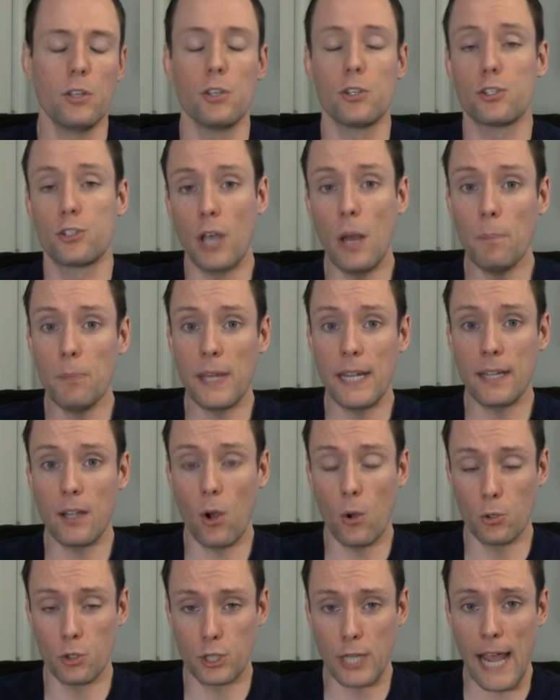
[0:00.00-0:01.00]
something
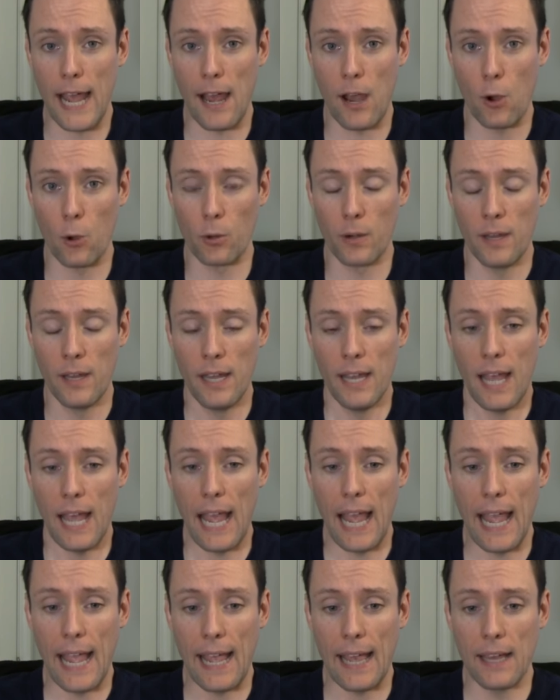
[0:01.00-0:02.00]
goes down,
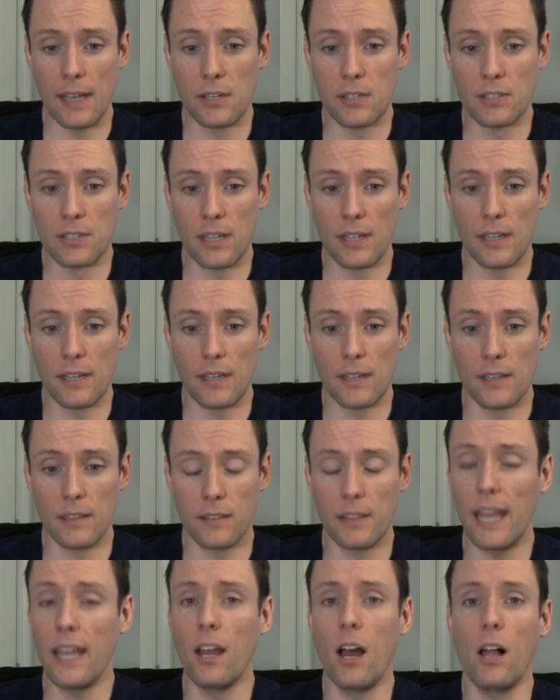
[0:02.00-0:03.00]
and
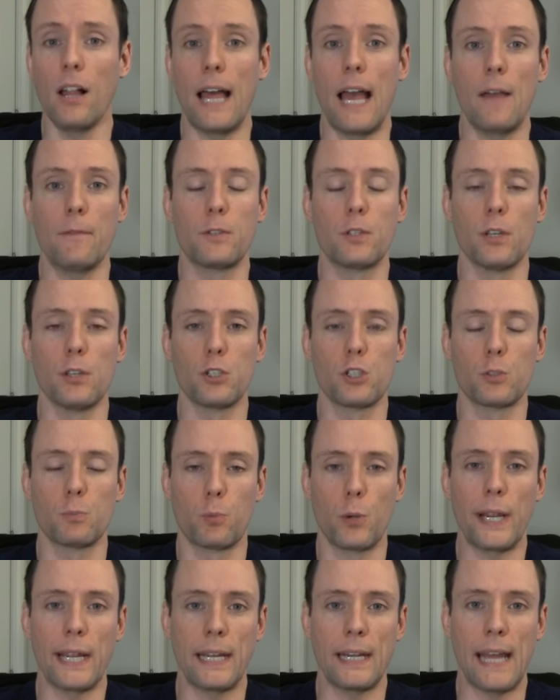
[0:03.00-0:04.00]
they all have to
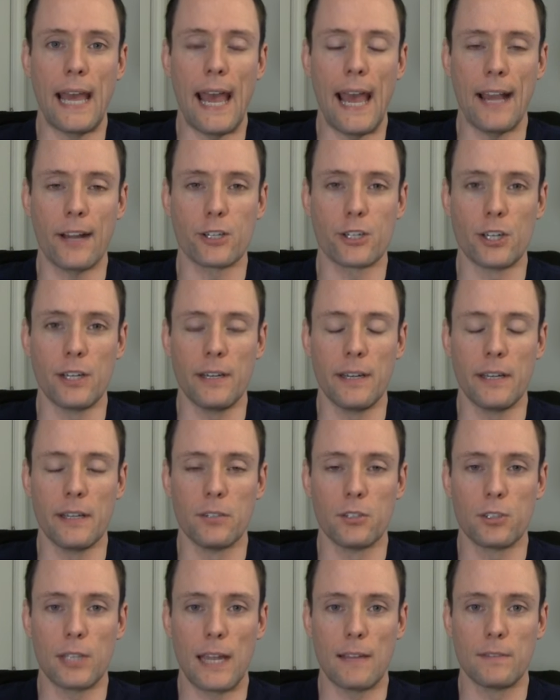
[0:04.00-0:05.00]
spring into action
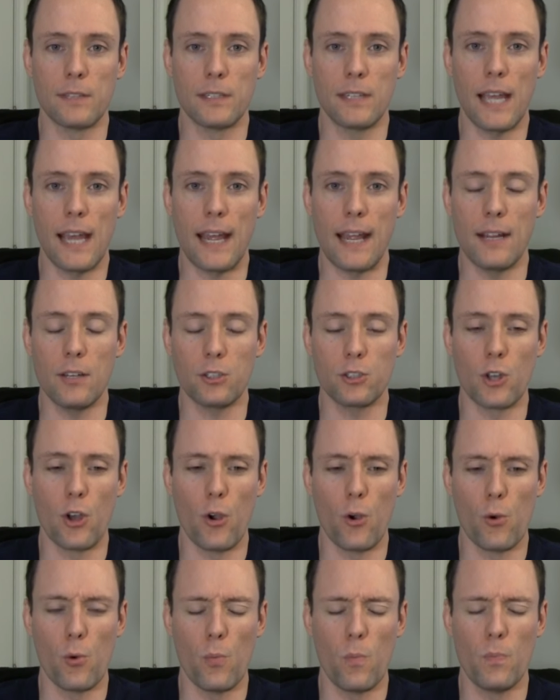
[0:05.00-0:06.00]
and save the day,
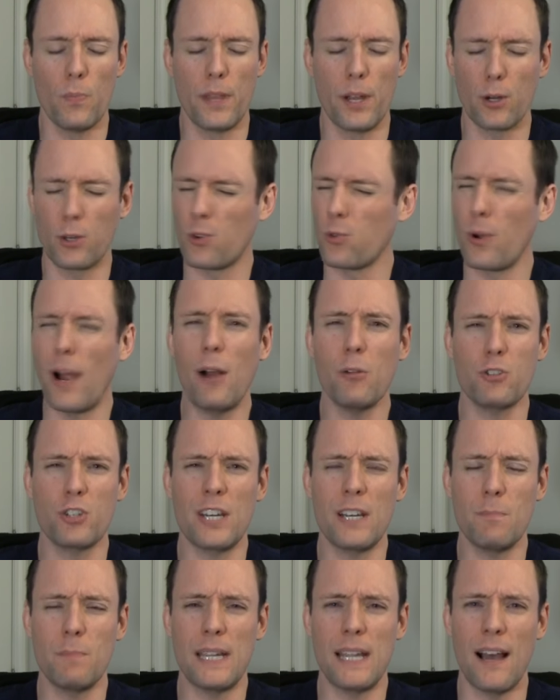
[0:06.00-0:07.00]
so they're
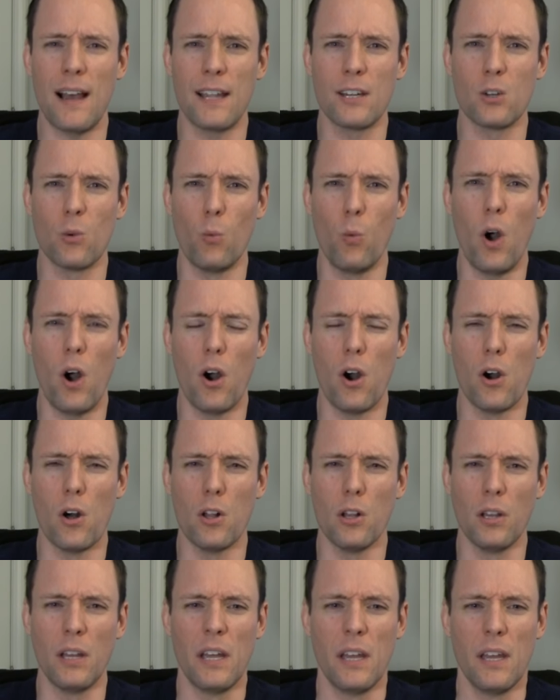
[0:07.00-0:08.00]
crouching behind a
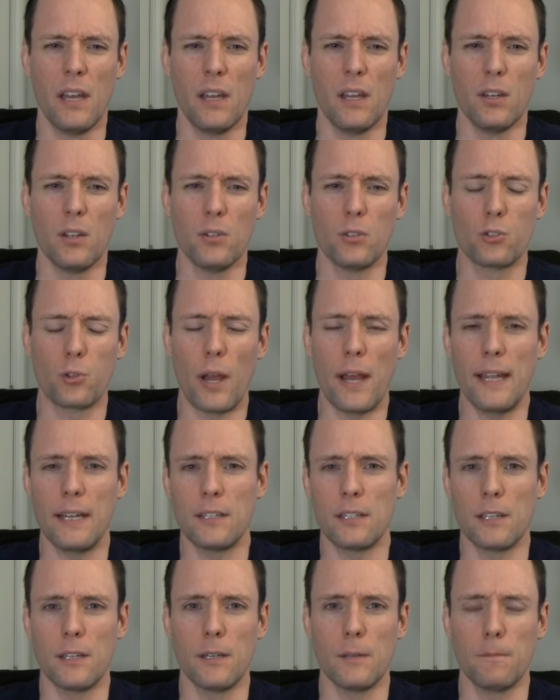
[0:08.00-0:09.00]
wall,
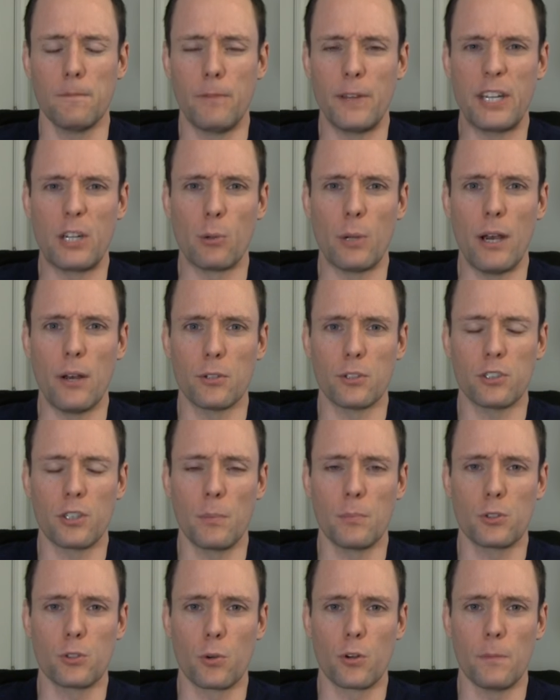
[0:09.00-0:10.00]
trying to figure out
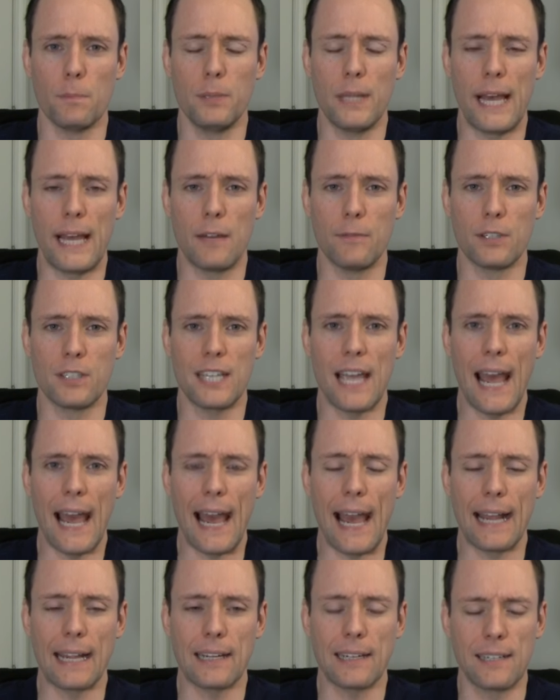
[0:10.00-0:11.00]
some sort of plan of
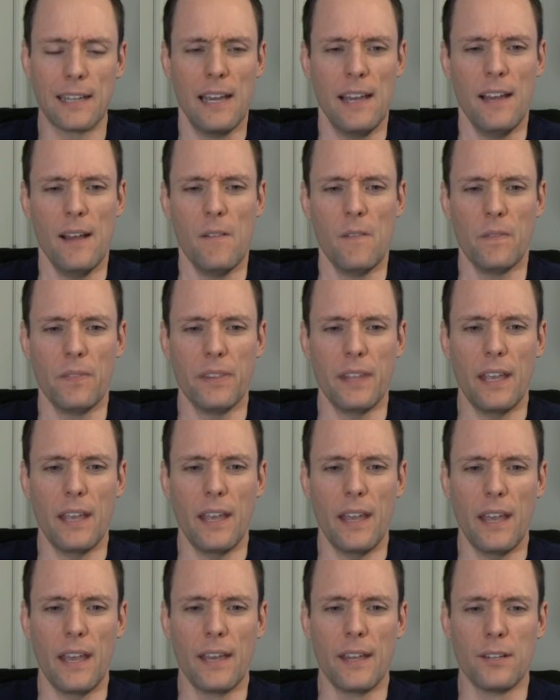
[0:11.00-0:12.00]
attack.
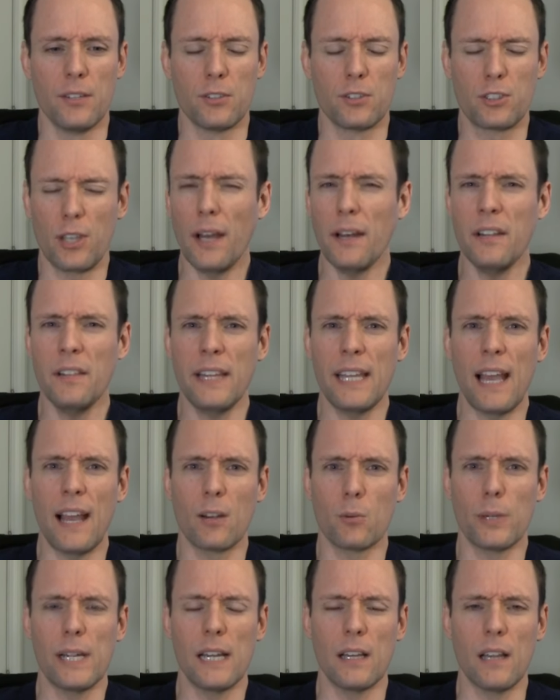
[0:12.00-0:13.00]
And suddenly I
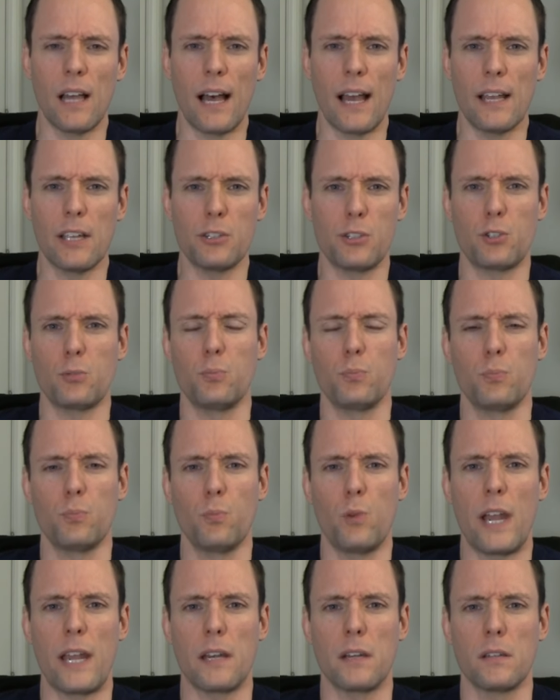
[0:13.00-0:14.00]
realized
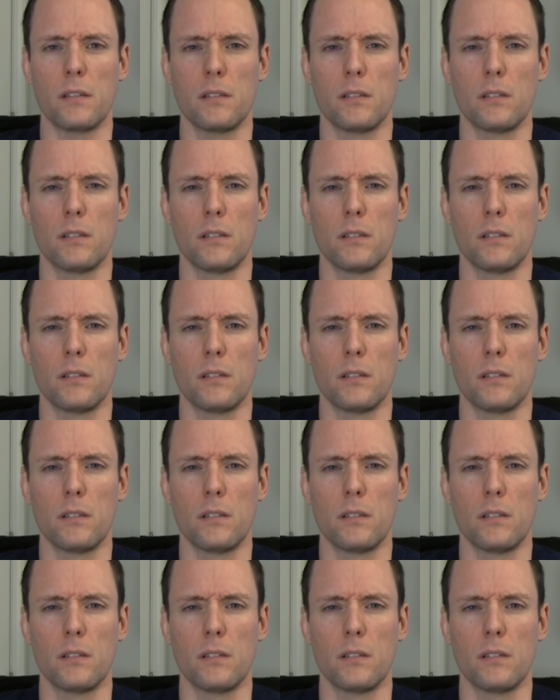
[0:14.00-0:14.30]
wait,